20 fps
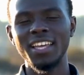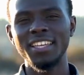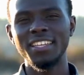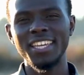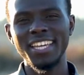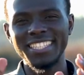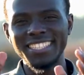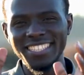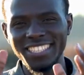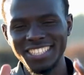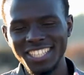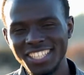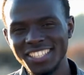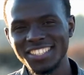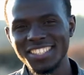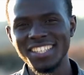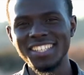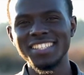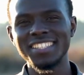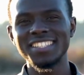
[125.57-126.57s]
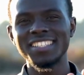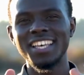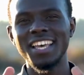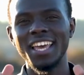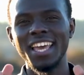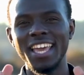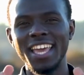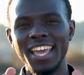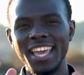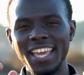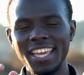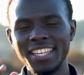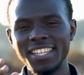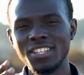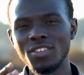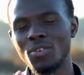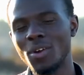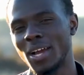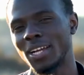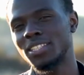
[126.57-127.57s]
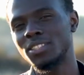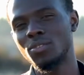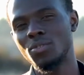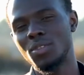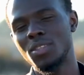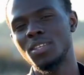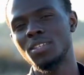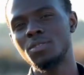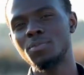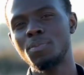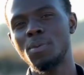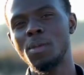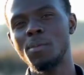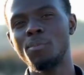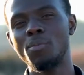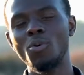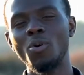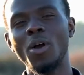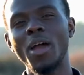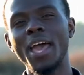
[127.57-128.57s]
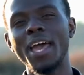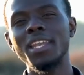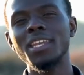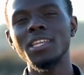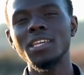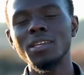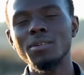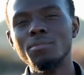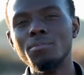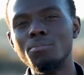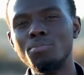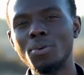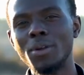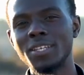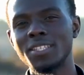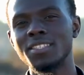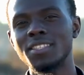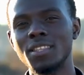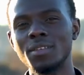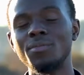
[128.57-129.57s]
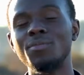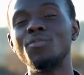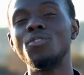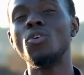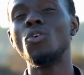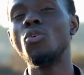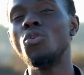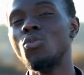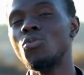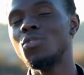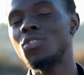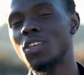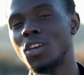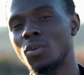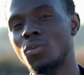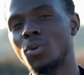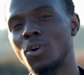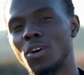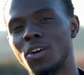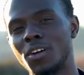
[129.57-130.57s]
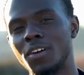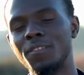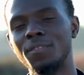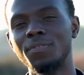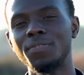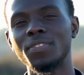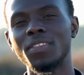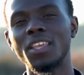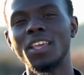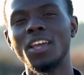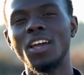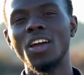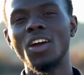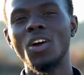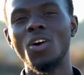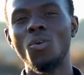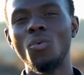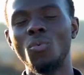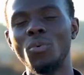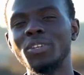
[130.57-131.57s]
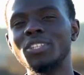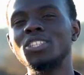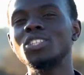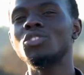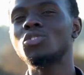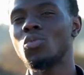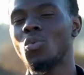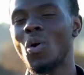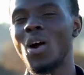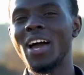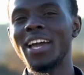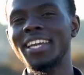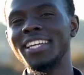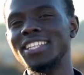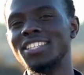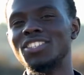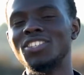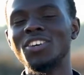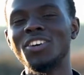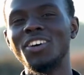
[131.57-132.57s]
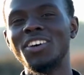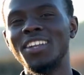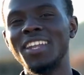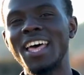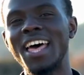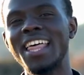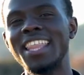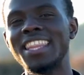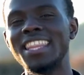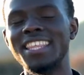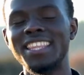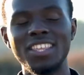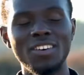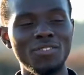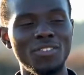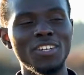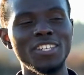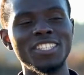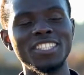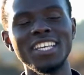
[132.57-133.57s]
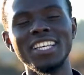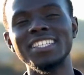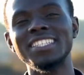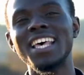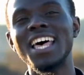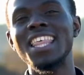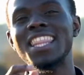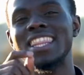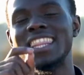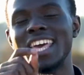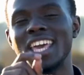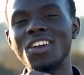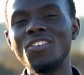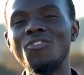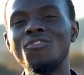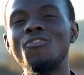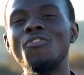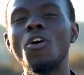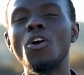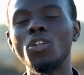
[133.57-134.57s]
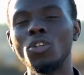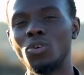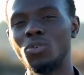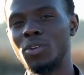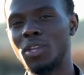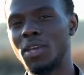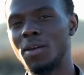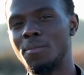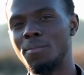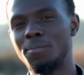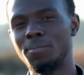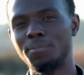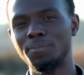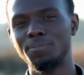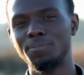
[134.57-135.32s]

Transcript: Yet Jesus interacted with these people and embraced them for who they were, which is why in turn the verse says they followed him.